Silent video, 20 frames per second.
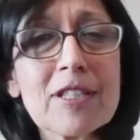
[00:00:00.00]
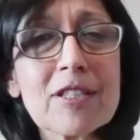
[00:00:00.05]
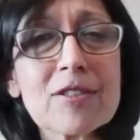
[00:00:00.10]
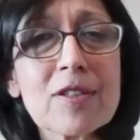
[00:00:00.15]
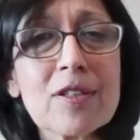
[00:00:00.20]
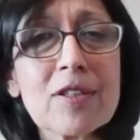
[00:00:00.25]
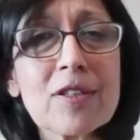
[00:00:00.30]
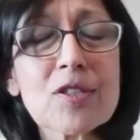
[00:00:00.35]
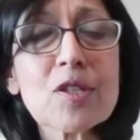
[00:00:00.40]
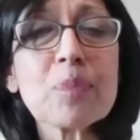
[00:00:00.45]

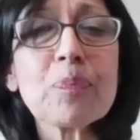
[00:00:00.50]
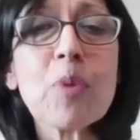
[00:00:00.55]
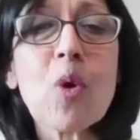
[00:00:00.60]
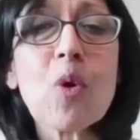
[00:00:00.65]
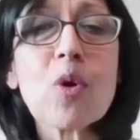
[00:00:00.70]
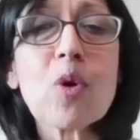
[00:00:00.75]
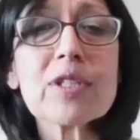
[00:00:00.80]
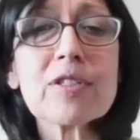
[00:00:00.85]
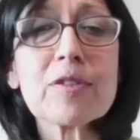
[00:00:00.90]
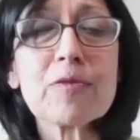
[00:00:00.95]

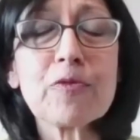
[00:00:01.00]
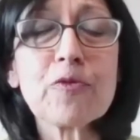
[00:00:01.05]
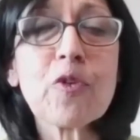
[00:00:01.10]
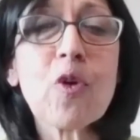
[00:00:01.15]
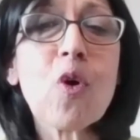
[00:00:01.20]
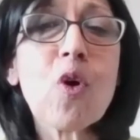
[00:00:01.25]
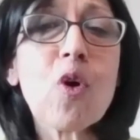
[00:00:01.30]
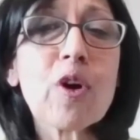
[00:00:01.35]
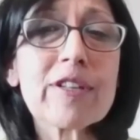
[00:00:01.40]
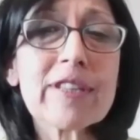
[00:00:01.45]
support
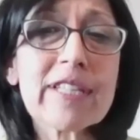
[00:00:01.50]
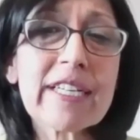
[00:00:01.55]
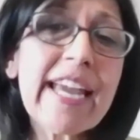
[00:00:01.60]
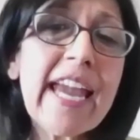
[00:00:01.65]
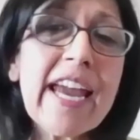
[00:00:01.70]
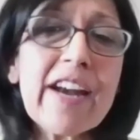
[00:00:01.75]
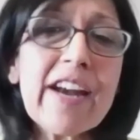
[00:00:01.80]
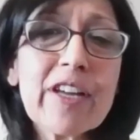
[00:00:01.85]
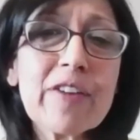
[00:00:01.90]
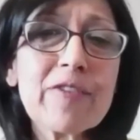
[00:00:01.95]
for the
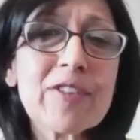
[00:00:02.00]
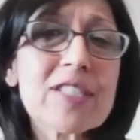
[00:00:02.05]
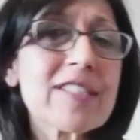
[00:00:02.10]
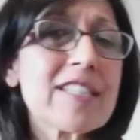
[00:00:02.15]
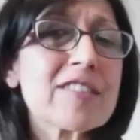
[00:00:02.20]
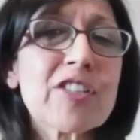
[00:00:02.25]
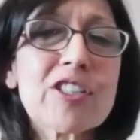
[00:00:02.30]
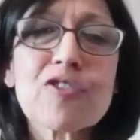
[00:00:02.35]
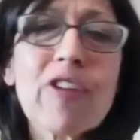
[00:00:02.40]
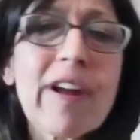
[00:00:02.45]
caregiver,
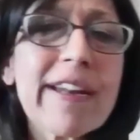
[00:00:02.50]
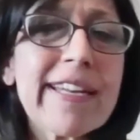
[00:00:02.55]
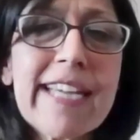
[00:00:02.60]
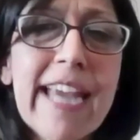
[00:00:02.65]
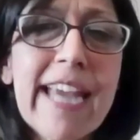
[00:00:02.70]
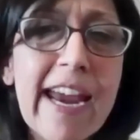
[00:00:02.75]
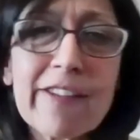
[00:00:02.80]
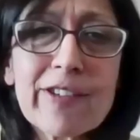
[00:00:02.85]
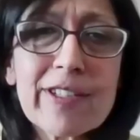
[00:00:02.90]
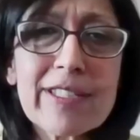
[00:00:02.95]
such as running
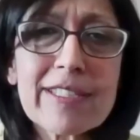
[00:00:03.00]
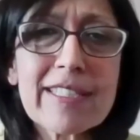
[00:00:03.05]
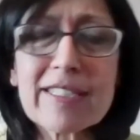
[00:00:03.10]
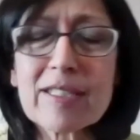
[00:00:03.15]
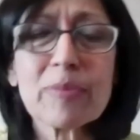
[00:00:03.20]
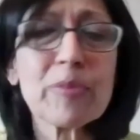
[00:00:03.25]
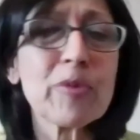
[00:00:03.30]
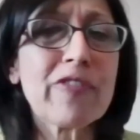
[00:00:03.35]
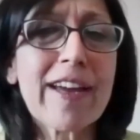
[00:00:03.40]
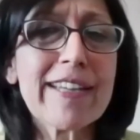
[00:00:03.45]
errands
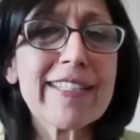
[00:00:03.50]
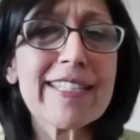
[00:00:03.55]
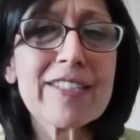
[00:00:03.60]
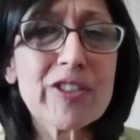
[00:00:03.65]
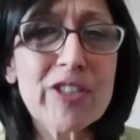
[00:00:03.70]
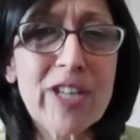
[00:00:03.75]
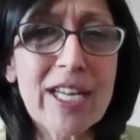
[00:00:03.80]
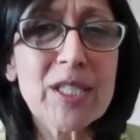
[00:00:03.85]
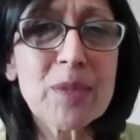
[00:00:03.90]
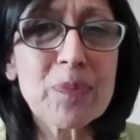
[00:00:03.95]
and providing
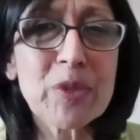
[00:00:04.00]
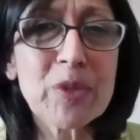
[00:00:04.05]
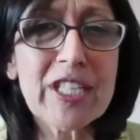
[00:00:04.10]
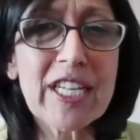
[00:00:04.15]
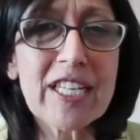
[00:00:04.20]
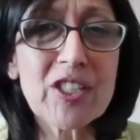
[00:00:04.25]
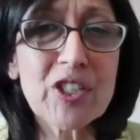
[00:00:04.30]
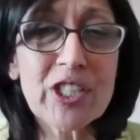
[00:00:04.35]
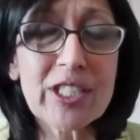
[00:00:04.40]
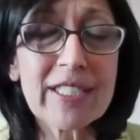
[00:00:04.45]

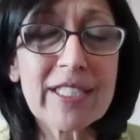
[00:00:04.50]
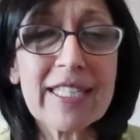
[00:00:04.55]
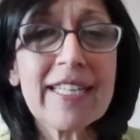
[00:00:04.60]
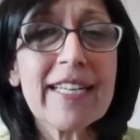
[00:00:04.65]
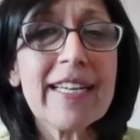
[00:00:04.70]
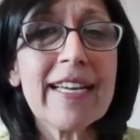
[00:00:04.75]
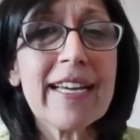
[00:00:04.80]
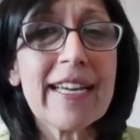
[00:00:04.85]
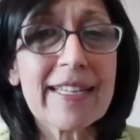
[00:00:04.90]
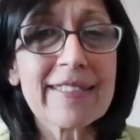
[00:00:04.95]
transportation,
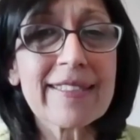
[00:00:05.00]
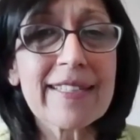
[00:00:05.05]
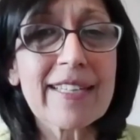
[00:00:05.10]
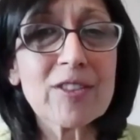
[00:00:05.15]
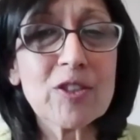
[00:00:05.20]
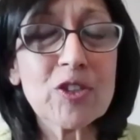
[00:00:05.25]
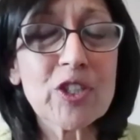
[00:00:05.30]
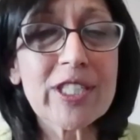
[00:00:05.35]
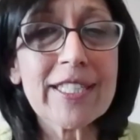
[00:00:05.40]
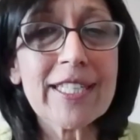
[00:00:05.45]

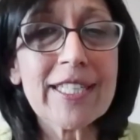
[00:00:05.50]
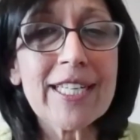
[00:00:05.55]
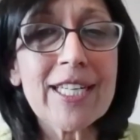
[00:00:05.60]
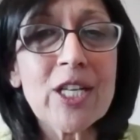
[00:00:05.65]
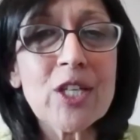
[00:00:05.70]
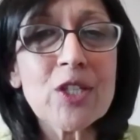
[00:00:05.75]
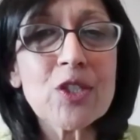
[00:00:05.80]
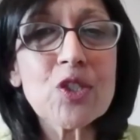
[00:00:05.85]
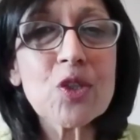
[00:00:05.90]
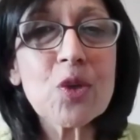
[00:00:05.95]
etc.
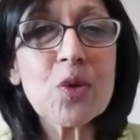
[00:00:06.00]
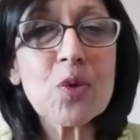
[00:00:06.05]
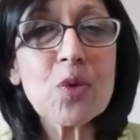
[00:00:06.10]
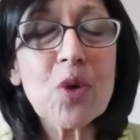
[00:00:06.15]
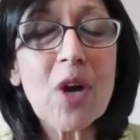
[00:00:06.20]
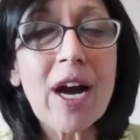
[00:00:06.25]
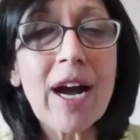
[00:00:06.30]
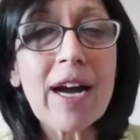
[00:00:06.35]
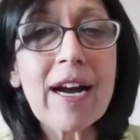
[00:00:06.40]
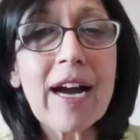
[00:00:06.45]

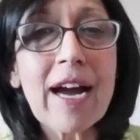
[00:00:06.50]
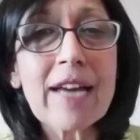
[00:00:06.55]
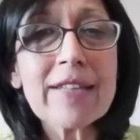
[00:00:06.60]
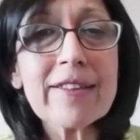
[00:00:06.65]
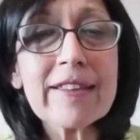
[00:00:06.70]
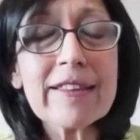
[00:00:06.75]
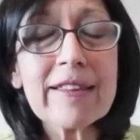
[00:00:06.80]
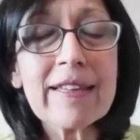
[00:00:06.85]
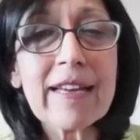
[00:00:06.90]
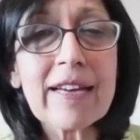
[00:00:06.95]
So I
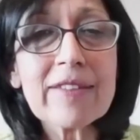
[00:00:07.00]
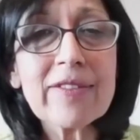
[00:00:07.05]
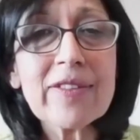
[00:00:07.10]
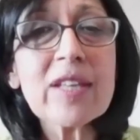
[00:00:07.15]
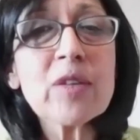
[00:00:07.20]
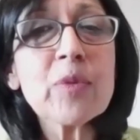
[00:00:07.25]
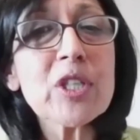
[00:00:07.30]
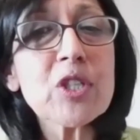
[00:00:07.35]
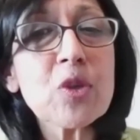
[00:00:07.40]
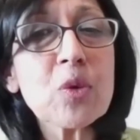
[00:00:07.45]

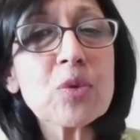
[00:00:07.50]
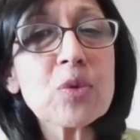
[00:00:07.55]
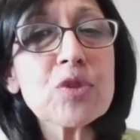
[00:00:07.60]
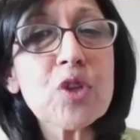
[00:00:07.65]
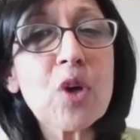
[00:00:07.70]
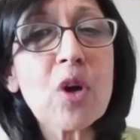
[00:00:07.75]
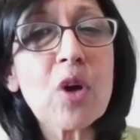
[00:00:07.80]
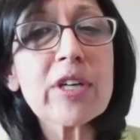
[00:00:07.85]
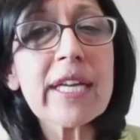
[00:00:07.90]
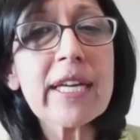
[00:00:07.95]
think we don't
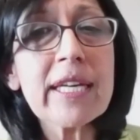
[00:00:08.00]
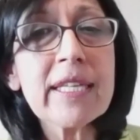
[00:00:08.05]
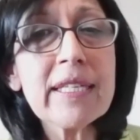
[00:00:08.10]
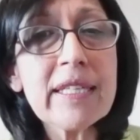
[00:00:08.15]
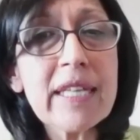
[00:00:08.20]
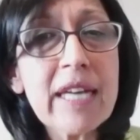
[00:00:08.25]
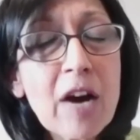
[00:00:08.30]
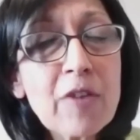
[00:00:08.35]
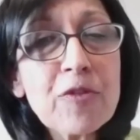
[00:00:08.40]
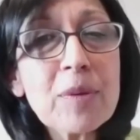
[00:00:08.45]
talk
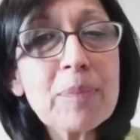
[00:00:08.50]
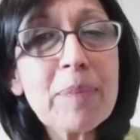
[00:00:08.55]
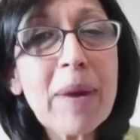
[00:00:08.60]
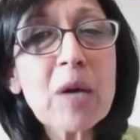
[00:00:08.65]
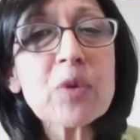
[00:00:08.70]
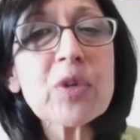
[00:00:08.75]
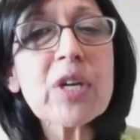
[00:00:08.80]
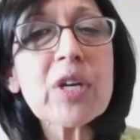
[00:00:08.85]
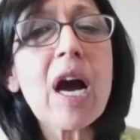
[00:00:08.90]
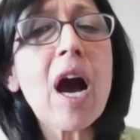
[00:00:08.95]
enough
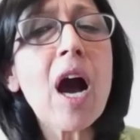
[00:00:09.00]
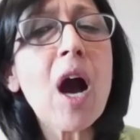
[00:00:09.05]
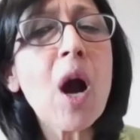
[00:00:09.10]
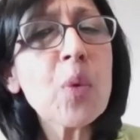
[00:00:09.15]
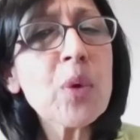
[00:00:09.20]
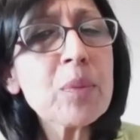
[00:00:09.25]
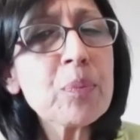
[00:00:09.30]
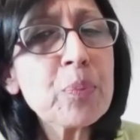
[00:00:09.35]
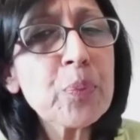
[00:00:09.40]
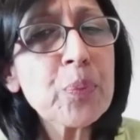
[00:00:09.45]
about how
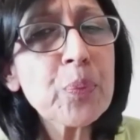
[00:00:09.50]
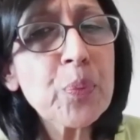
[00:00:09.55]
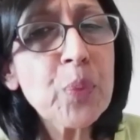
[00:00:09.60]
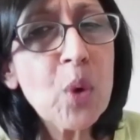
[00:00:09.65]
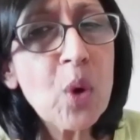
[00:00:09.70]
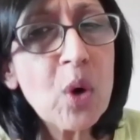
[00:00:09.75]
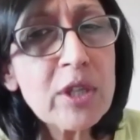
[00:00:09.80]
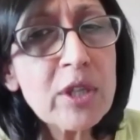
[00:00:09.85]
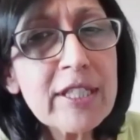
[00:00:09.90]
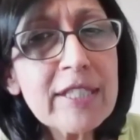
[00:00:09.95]

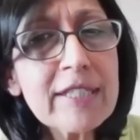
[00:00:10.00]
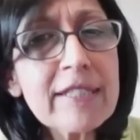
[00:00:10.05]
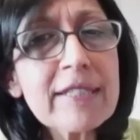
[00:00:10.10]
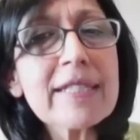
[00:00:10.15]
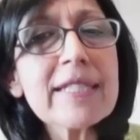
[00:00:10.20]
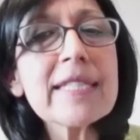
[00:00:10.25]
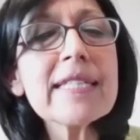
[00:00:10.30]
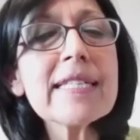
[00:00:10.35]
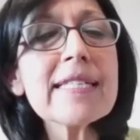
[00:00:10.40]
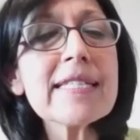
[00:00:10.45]
important
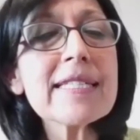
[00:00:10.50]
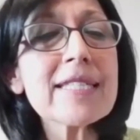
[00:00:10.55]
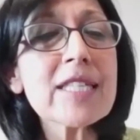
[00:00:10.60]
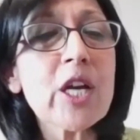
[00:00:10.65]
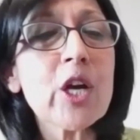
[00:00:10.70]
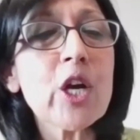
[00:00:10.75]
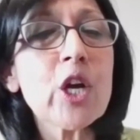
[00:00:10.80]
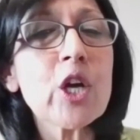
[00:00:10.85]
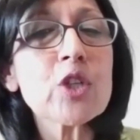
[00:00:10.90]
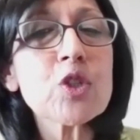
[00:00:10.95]
these
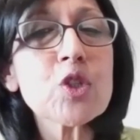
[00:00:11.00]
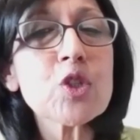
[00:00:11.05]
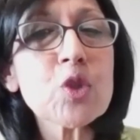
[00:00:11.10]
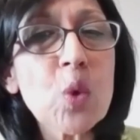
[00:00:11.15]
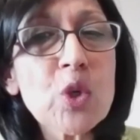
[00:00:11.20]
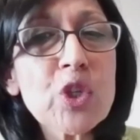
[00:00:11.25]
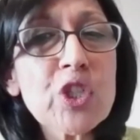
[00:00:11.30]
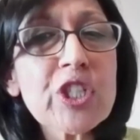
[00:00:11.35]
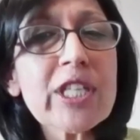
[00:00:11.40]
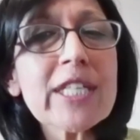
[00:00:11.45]

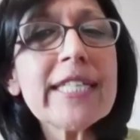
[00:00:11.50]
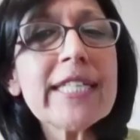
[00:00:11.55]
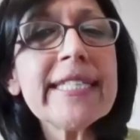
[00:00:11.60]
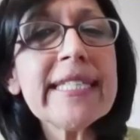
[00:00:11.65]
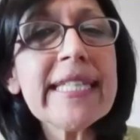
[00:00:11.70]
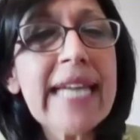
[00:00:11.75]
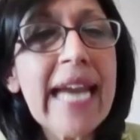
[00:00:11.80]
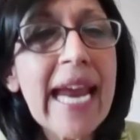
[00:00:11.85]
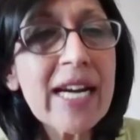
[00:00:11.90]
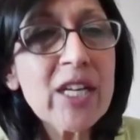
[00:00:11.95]
social
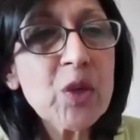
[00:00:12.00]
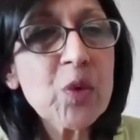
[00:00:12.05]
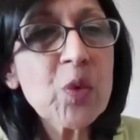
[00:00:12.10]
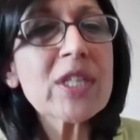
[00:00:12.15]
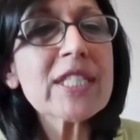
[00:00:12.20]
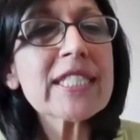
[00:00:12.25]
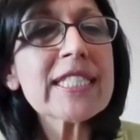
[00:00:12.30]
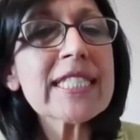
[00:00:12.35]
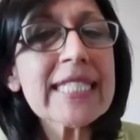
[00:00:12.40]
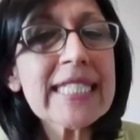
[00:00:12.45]

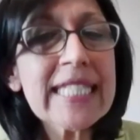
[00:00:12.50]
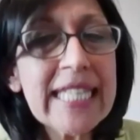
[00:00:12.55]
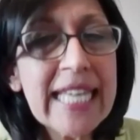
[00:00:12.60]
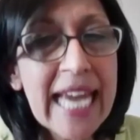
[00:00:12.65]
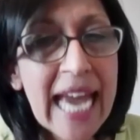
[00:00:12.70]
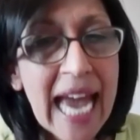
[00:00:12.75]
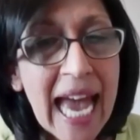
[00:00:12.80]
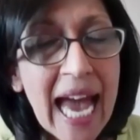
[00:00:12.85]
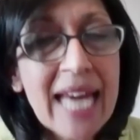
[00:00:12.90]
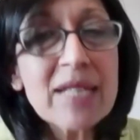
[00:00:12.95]
networks
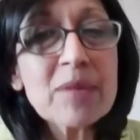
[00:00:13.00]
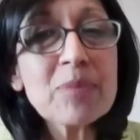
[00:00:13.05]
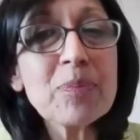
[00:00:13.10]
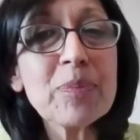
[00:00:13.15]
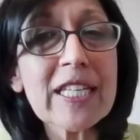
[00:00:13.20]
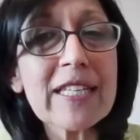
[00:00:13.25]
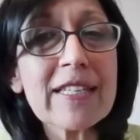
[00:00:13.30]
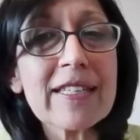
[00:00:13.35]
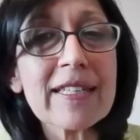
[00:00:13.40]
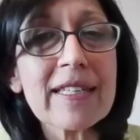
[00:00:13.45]
can
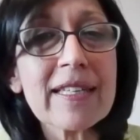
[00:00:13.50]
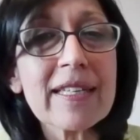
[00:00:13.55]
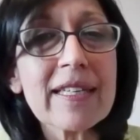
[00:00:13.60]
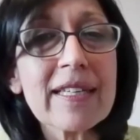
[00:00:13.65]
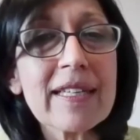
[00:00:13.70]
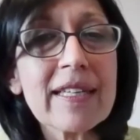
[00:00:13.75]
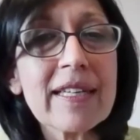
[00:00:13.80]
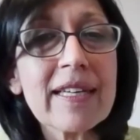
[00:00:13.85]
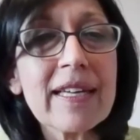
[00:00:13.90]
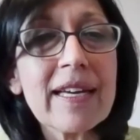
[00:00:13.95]
be
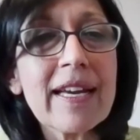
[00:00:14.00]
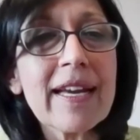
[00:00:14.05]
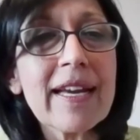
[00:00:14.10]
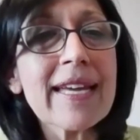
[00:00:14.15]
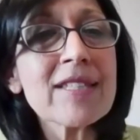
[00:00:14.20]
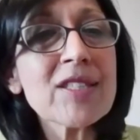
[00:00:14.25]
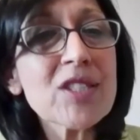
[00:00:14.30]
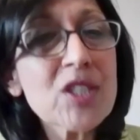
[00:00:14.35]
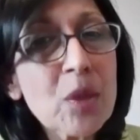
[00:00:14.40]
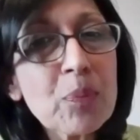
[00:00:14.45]

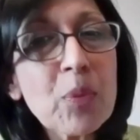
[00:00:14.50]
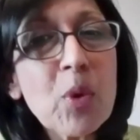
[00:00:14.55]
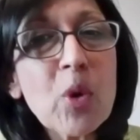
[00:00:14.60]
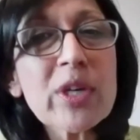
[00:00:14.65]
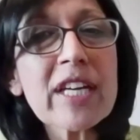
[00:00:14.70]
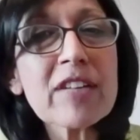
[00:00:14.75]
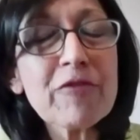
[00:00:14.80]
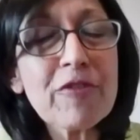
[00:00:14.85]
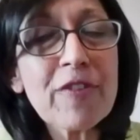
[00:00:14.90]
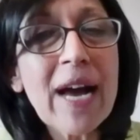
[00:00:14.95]
in
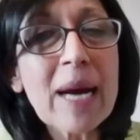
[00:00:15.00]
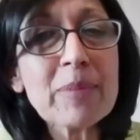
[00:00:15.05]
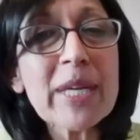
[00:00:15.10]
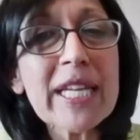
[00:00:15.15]
supporting family